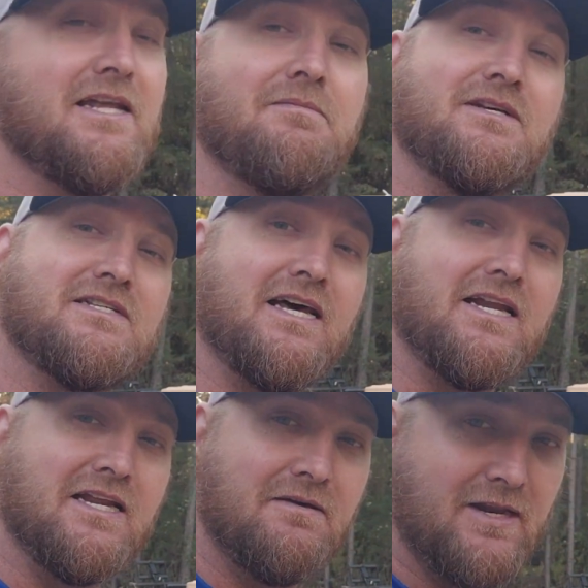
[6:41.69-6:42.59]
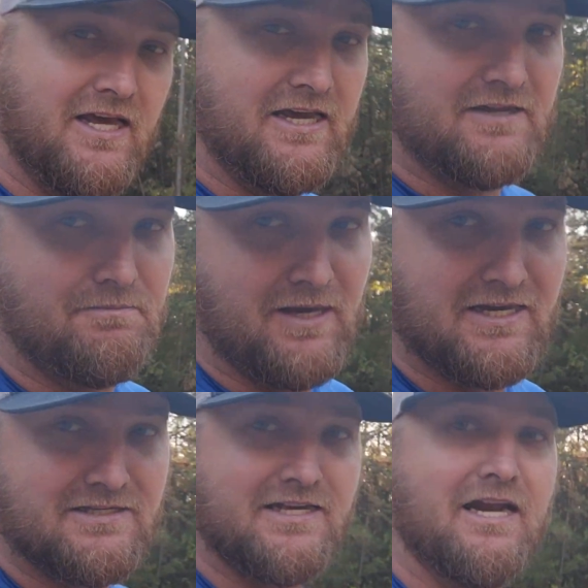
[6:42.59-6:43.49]
lemons out of lemonade,
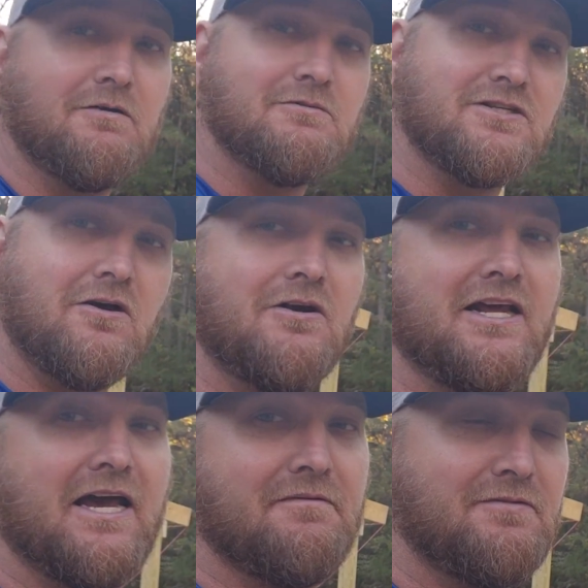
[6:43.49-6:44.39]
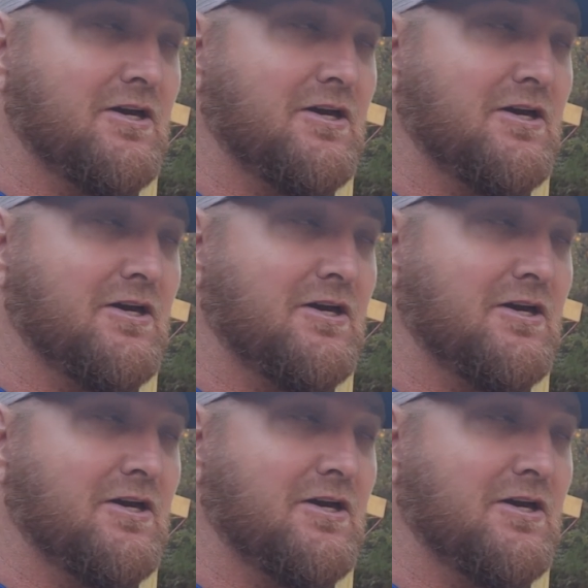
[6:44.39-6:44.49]
being that I was already having